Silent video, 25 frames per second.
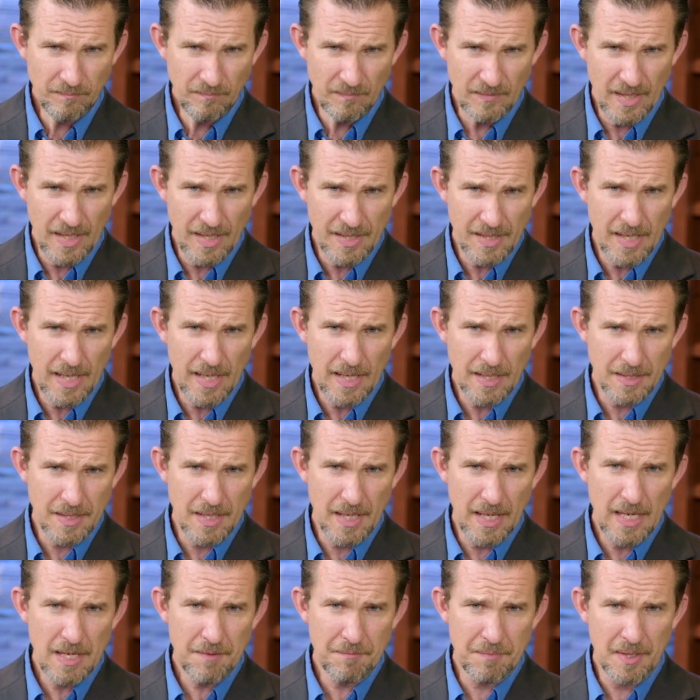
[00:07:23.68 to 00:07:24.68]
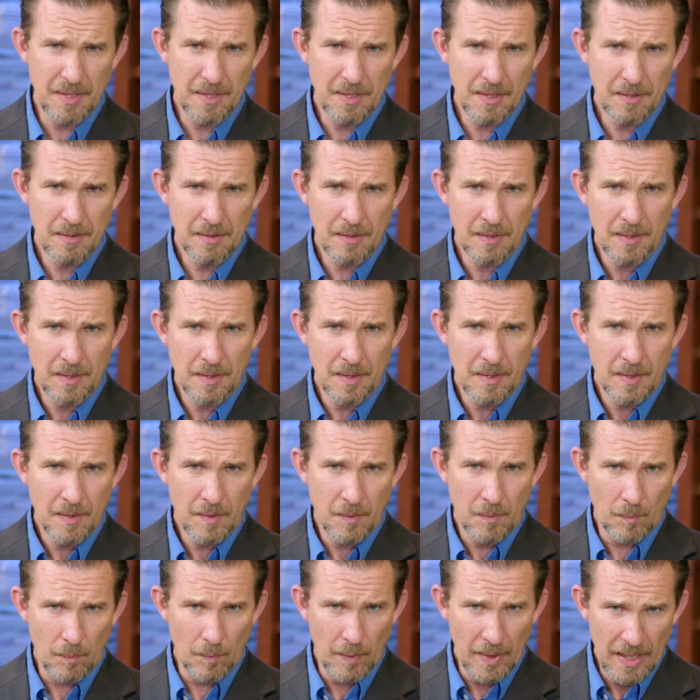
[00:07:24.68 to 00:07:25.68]
And yet, David
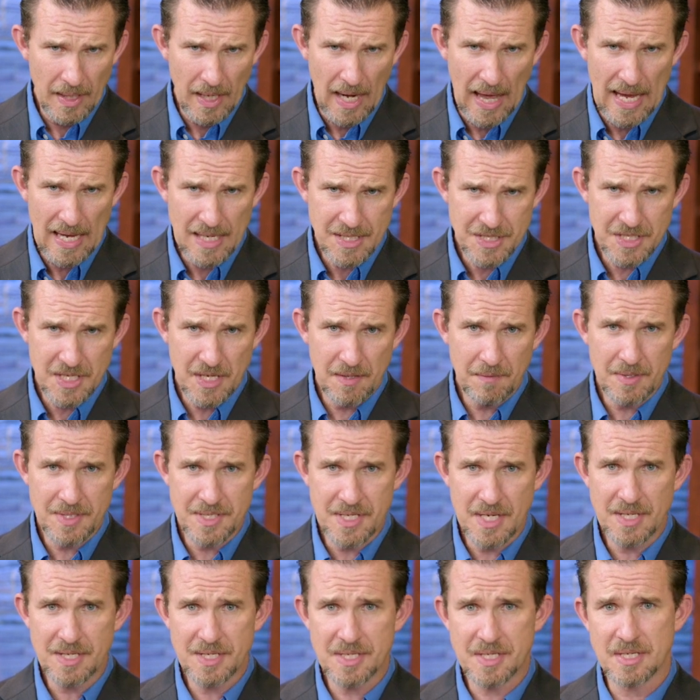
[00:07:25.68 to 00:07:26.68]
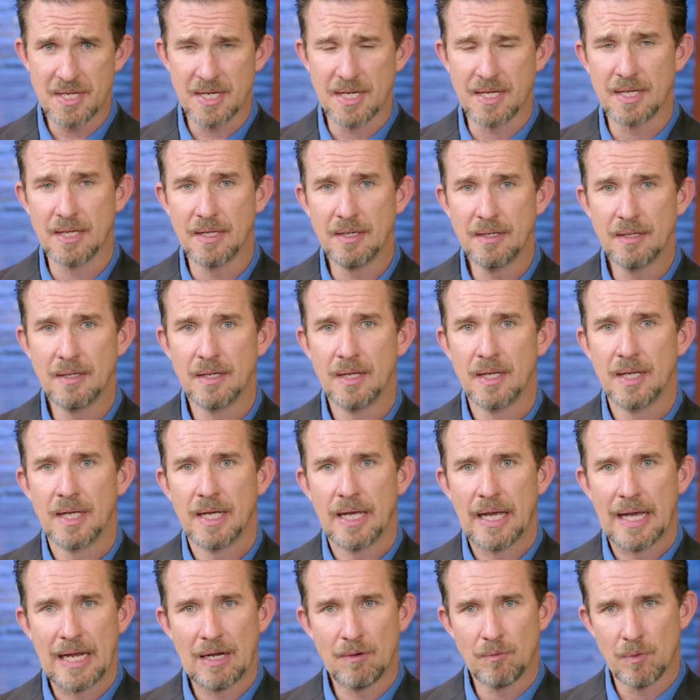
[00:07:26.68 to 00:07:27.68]
realized he was in sin.
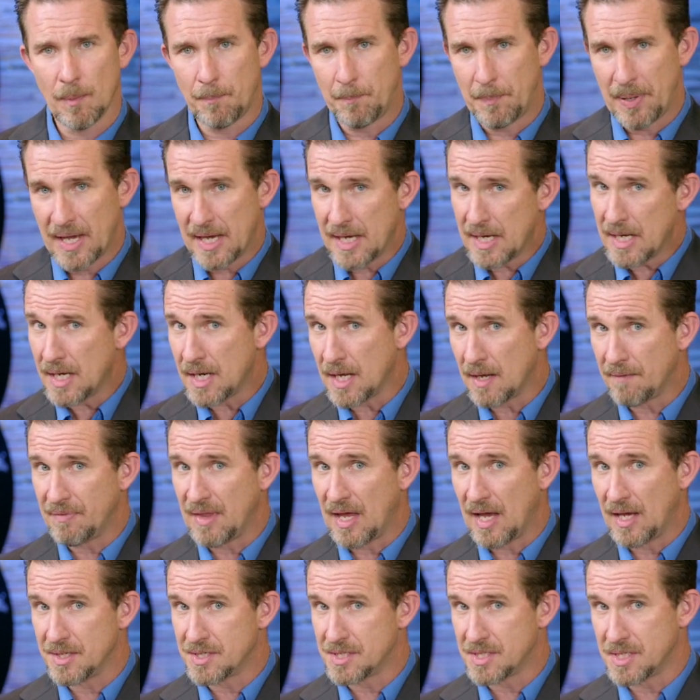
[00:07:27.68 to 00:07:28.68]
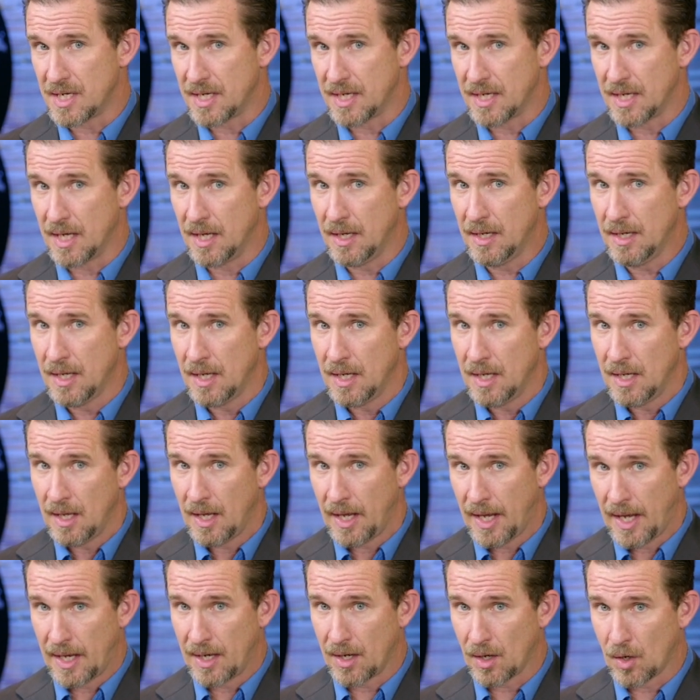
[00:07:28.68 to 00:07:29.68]
He repented of that sin
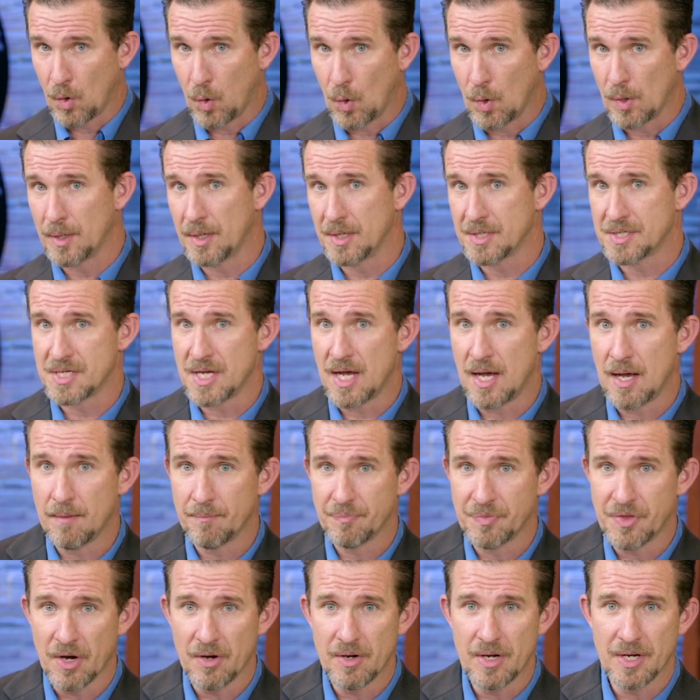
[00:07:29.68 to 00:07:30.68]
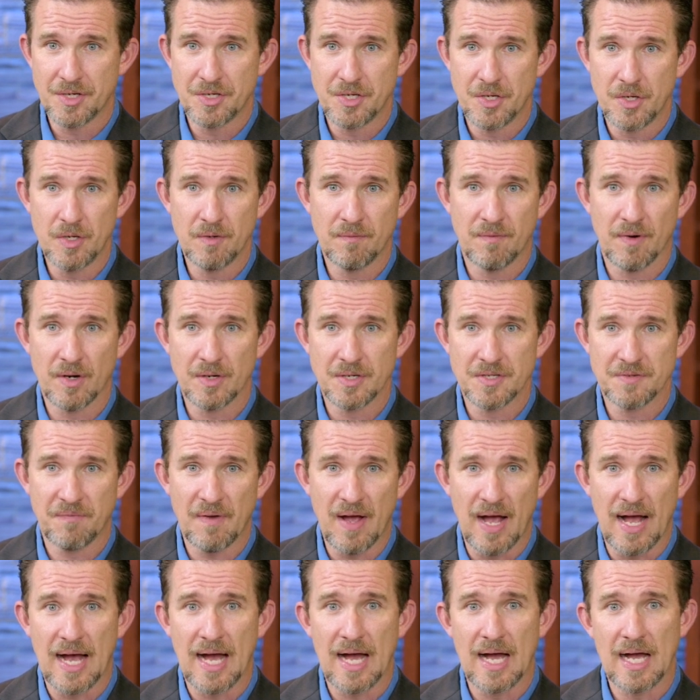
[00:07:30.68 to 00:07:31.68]
and according to Psalm 32, verse
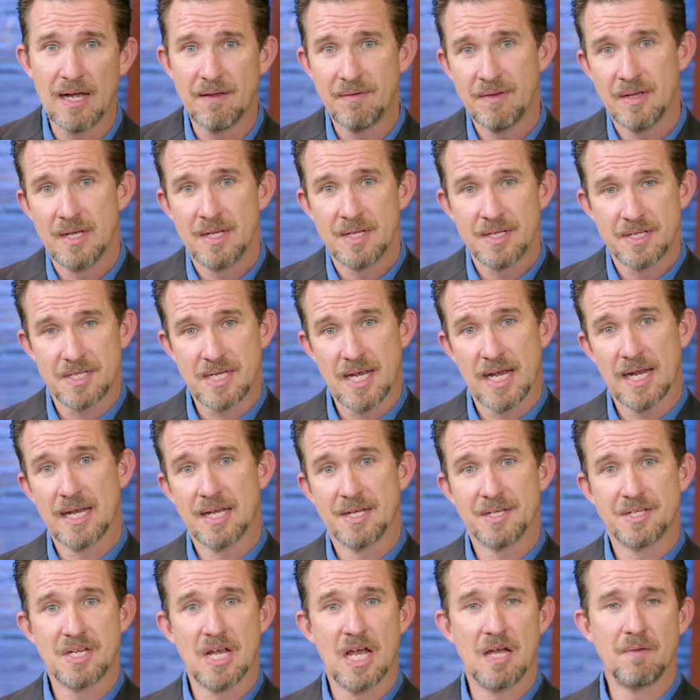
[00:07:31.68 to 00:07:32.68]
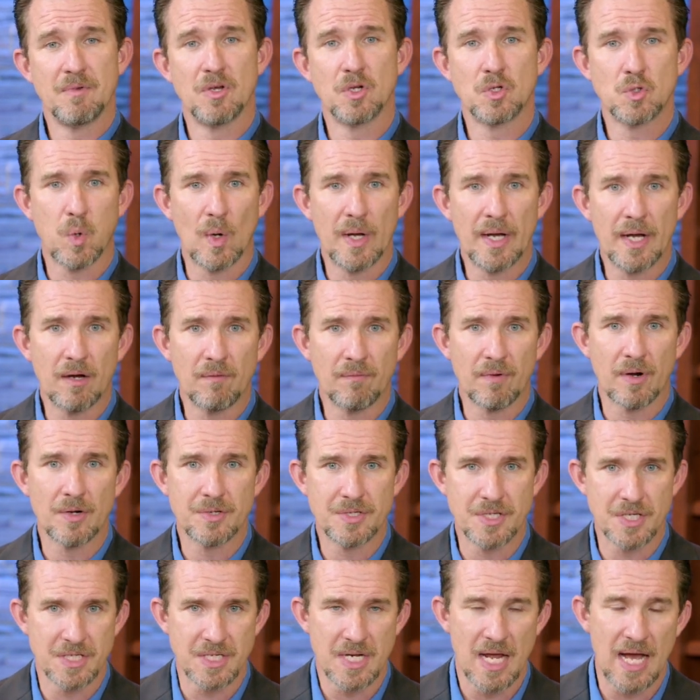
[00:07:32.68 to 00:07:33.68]
5, 2 Samuel 12,
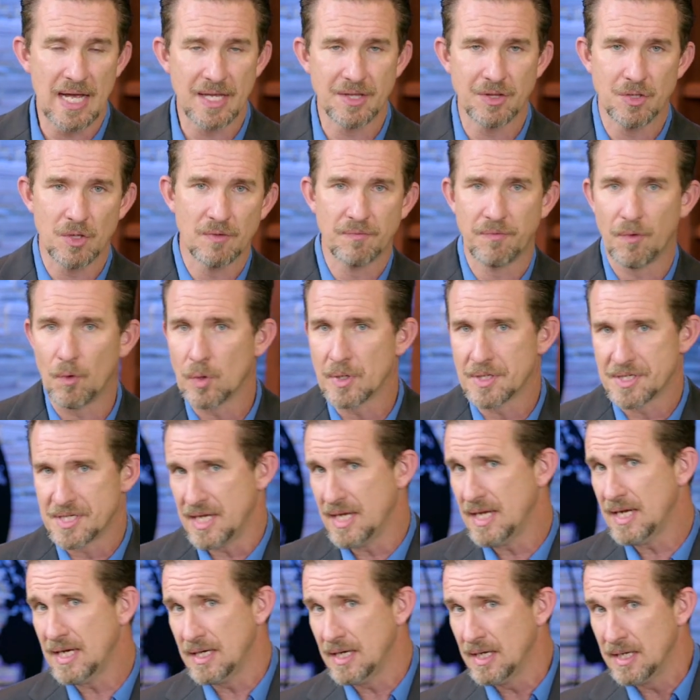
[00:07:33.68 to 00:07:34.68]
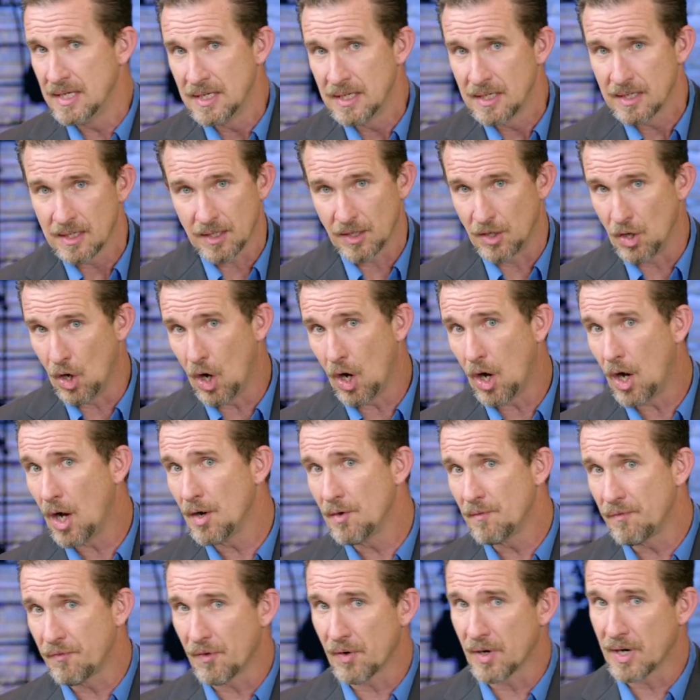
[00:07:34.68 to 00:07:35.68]
verses 9 through 14,
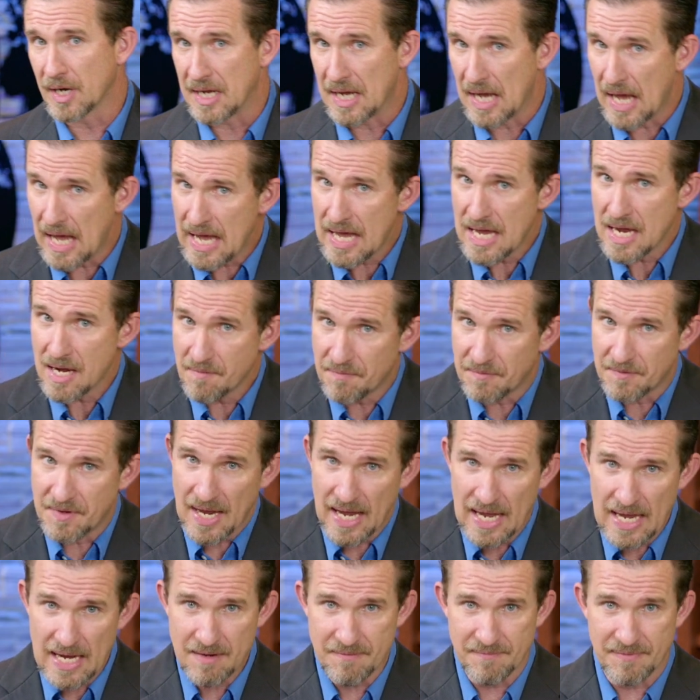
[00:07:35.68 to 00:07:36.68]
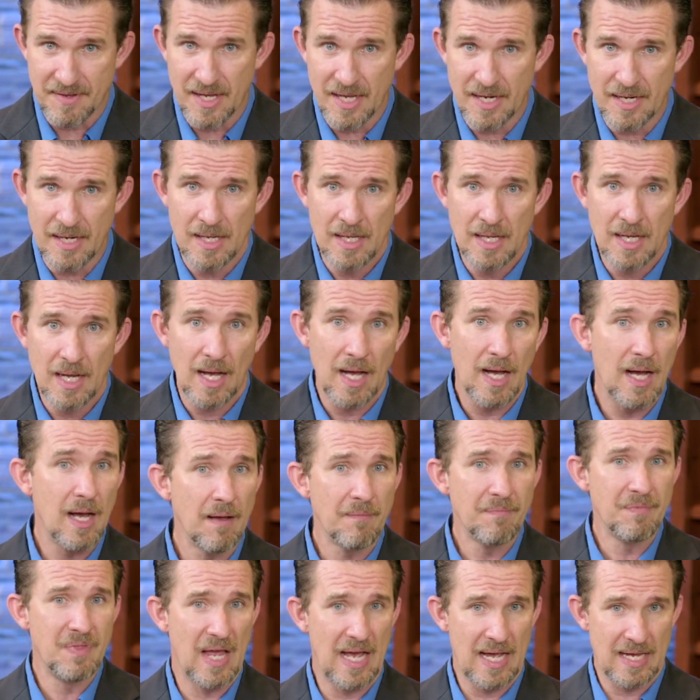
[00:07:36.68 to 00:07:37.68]
God forgave David
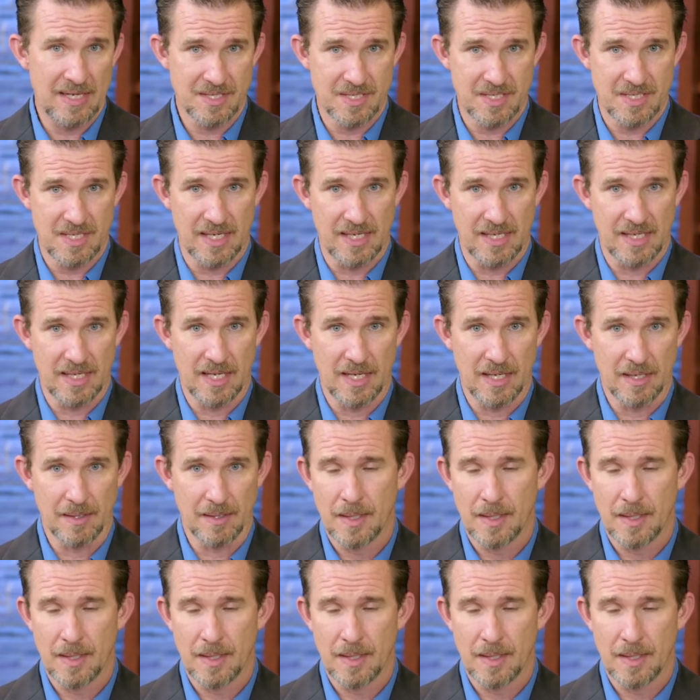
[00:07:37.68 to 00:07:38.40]
of that sin.